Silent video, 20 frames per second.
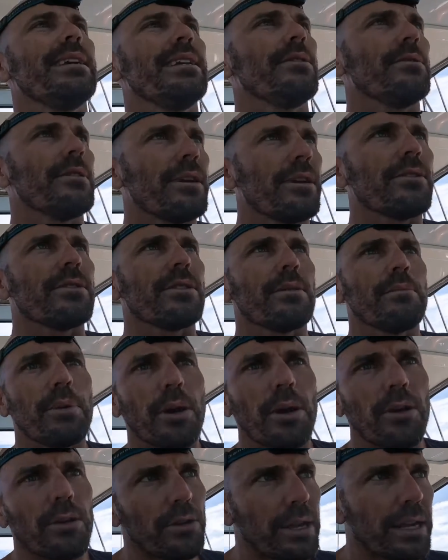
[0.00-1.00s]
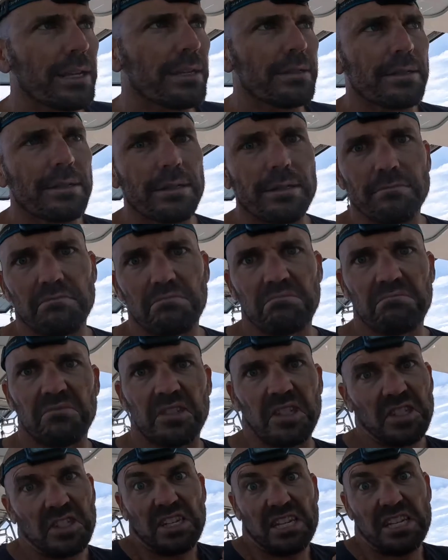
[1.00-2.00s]
anywhere on the boat and
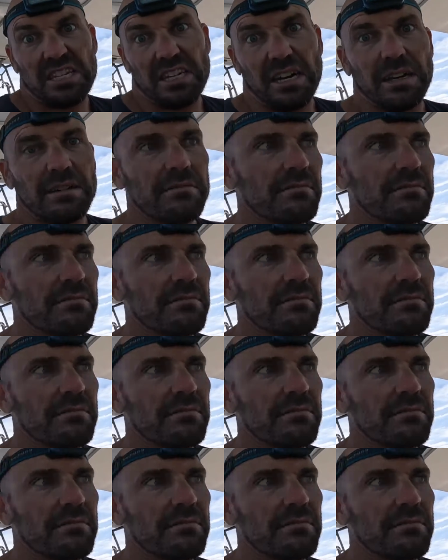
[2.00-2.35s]
steer.